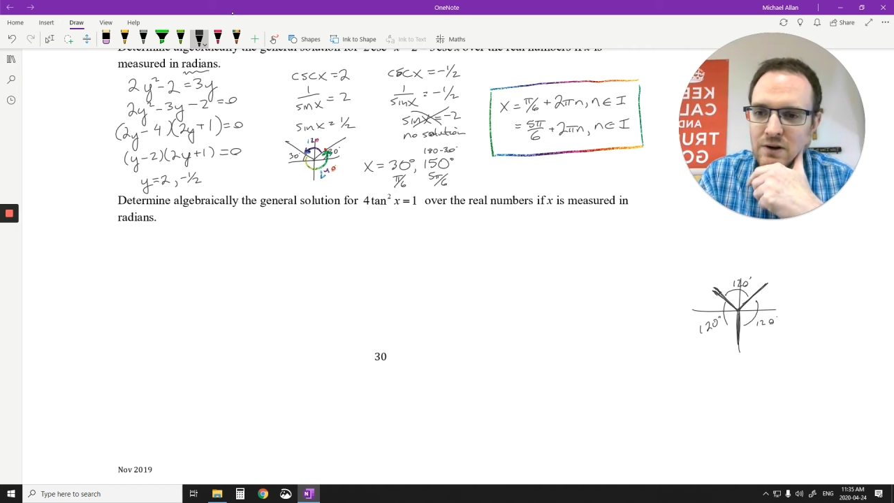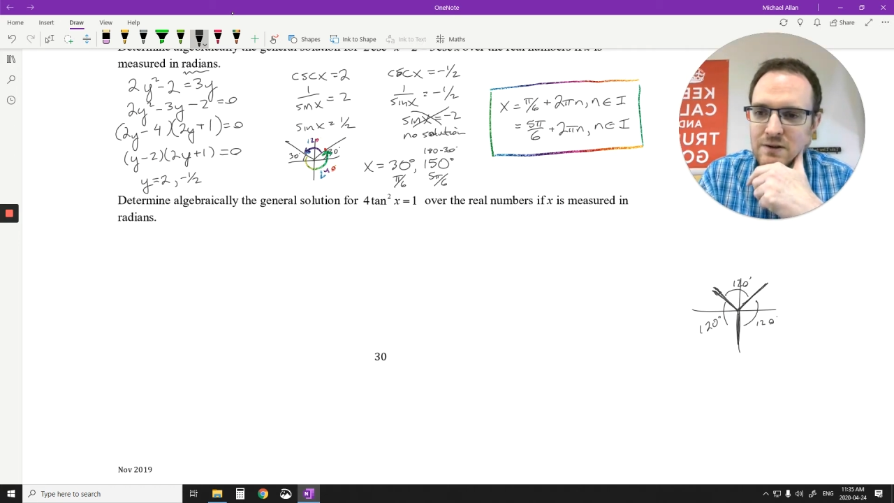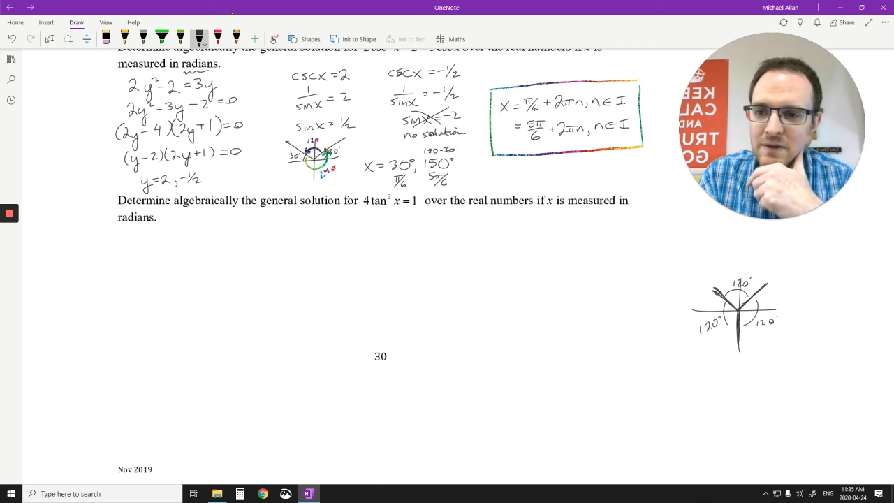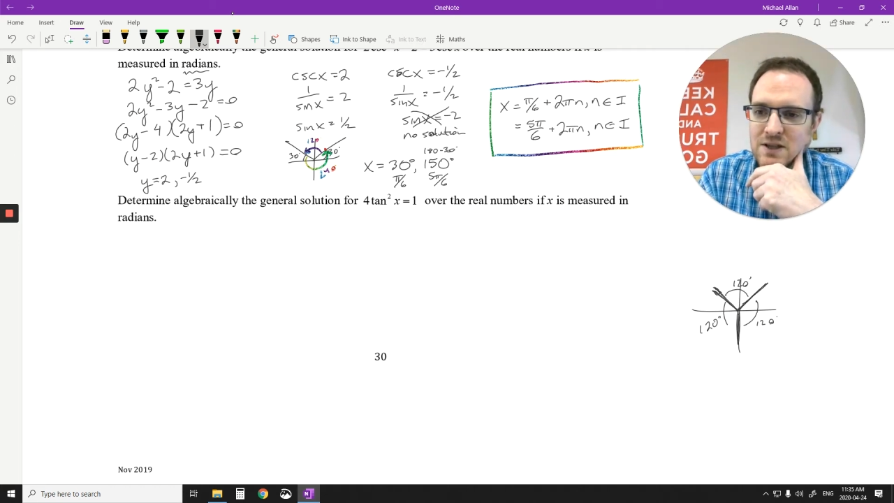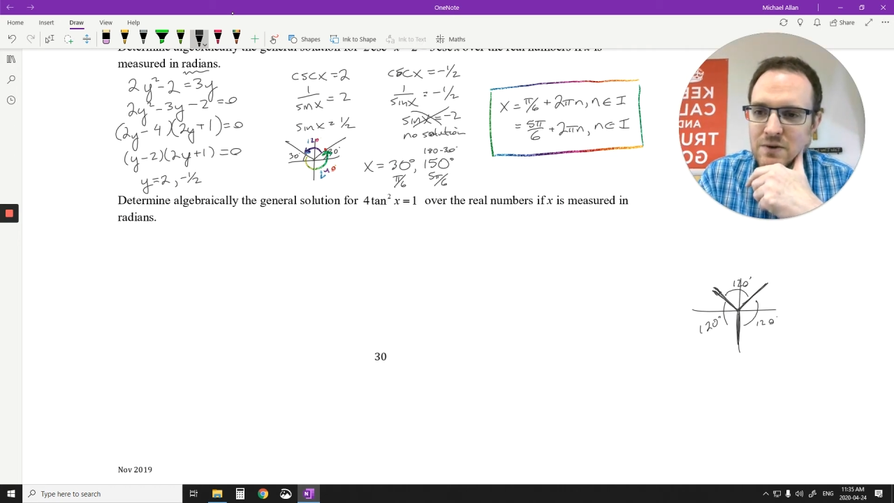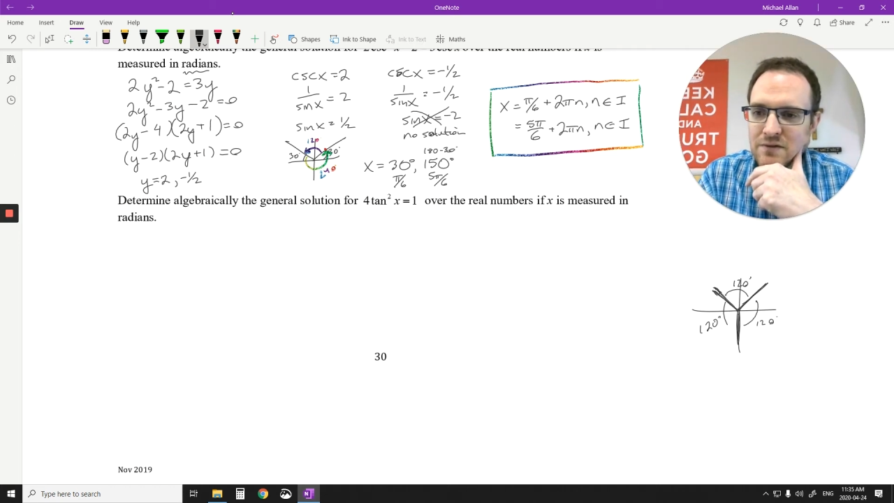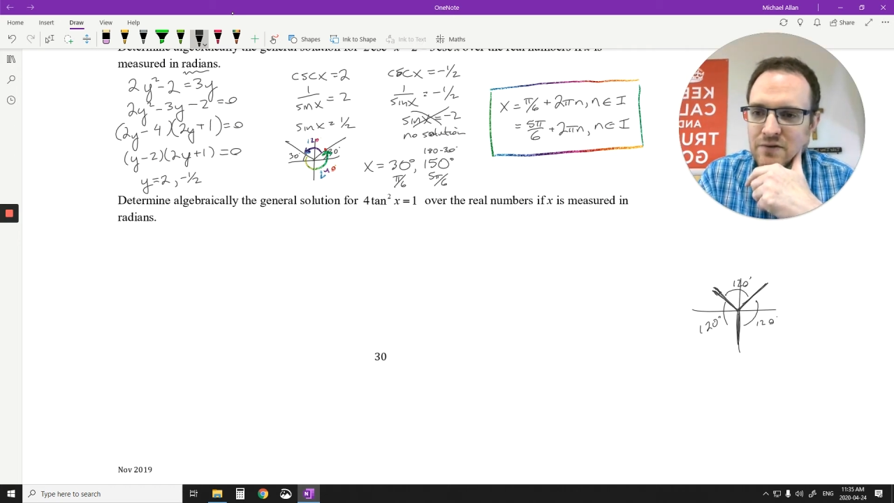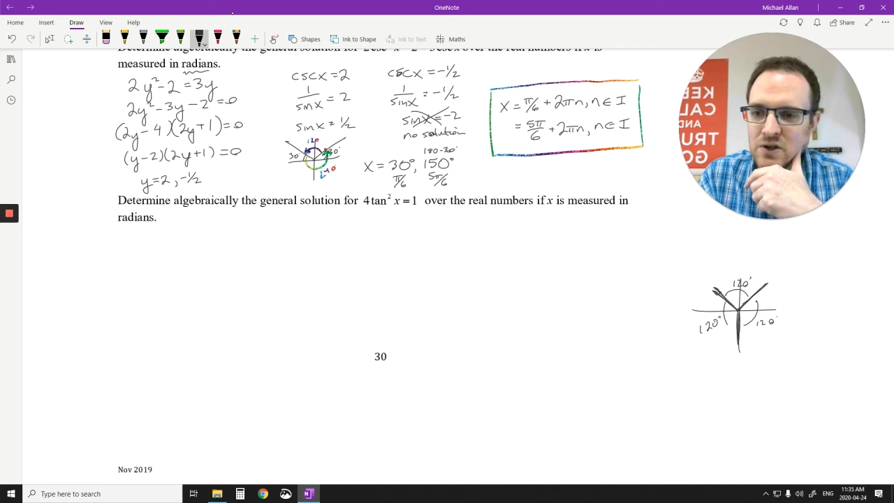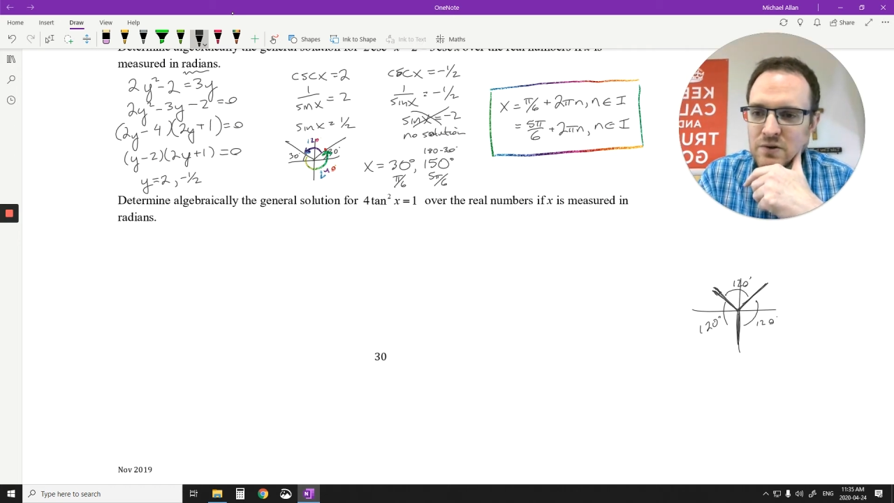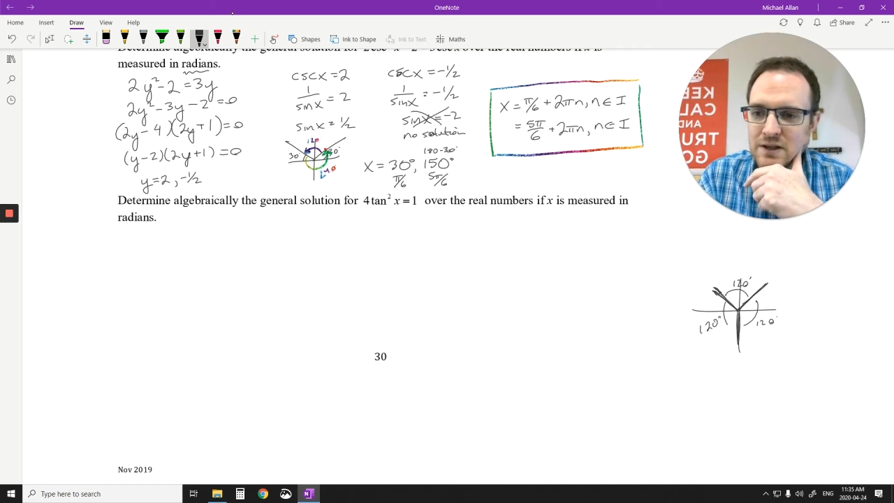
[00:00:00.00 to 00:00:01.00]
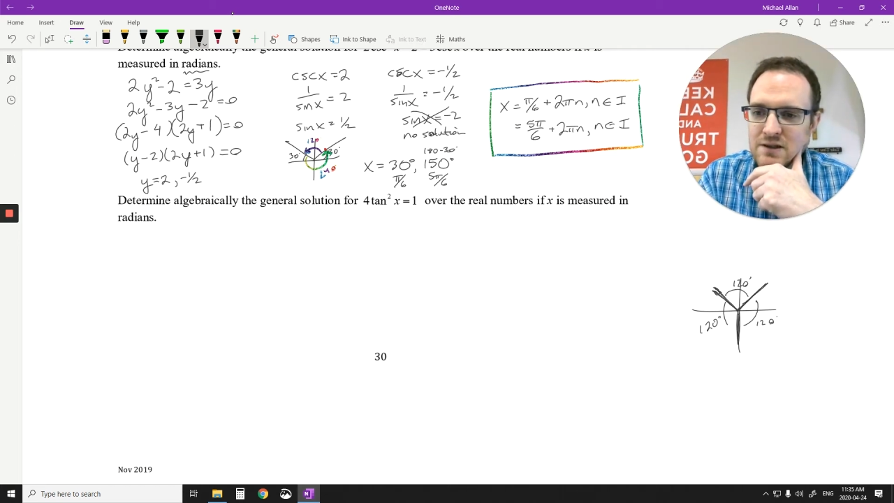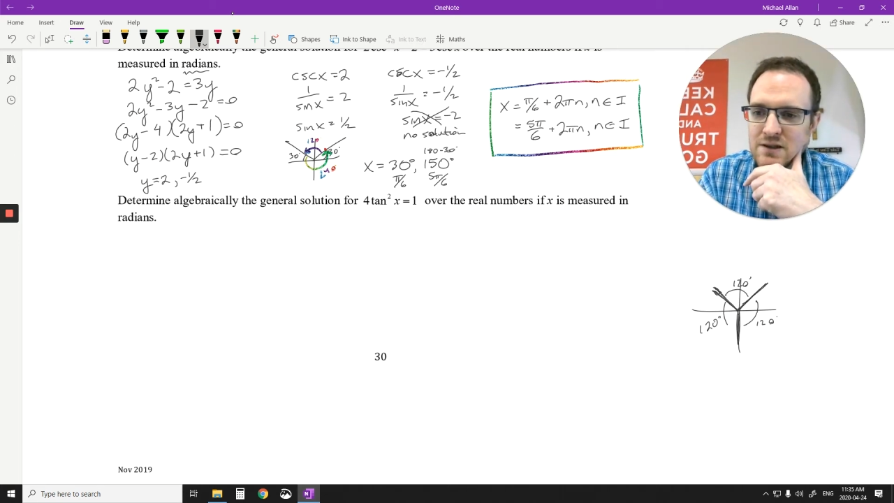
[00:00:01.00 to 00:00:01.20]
it depends on what the first one is.